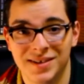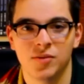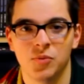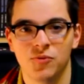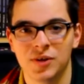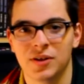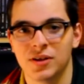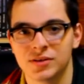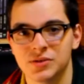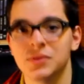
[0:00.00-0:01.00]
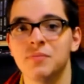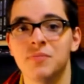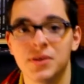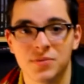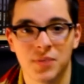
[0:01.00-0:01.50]
Moving along to The
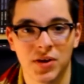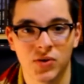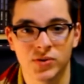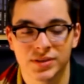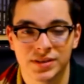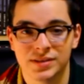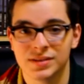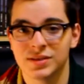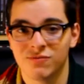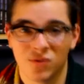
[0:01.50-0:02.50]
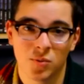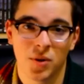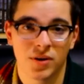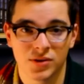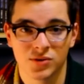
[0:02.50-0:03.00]
Mythmakers. This is a
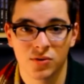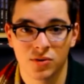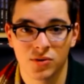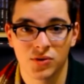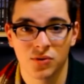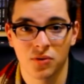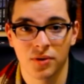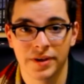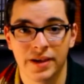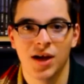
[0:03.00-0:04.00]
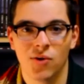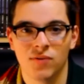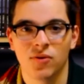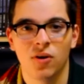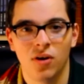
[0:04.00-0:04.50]
four-part historical story,
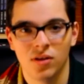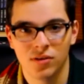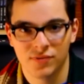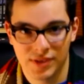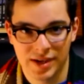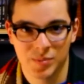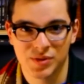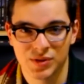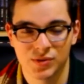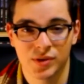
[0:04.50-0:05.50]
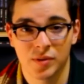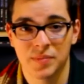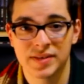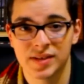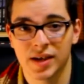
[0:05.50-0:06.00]
however all of the episodes are
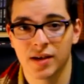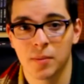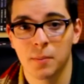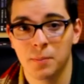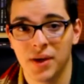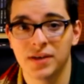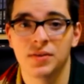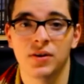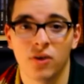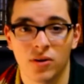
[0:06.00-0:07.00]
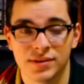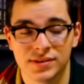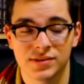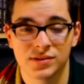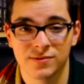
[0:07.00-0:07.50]
missing, but there are
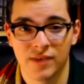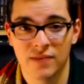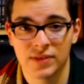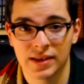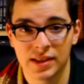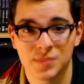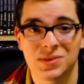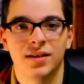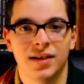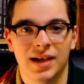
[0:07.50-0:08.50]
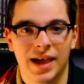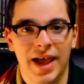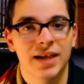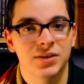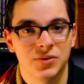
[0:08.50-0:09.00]
still surviving clips,
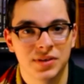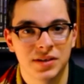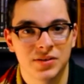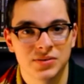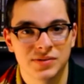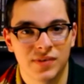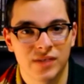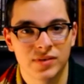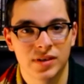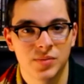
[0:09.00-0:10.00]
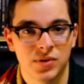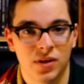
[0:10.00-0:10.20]
and you can get those surviving clips